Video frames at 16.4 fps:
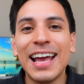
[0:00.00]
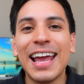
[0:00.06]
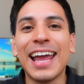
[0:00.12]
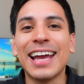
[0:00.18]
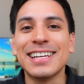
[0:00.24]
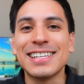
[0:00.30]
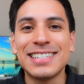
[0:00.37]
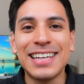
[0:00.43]

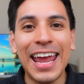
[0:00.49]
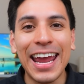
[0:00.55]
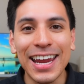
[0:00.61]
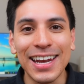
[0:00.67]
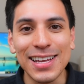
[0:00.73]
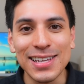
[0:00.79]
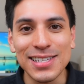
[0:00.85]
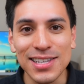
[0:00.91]
and take
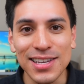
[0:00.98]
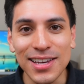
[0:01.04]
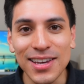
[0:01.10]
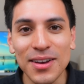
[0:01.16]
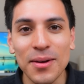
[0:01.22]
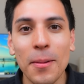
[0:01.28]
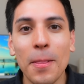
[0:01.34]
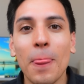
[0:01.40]
it
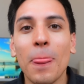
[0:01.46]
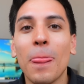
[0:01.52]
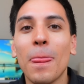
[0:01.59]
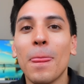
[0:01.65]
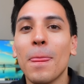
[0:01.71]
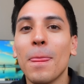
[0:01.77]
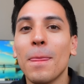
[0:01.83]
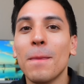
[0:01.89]
easy.
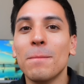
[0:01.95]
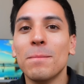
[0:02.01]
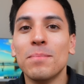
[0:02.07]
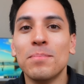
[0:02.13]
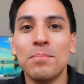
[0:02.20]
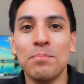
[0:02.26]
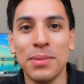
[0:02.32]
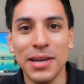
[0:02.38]

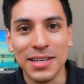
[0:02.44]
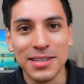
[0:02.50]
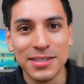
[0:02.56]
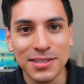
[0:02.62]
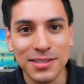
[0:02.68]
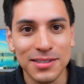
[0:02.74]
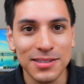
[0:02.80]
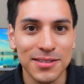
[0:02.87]

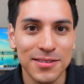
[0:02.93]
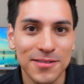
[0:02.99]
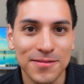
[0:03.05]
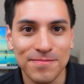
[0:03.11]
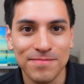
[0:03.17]
Peace.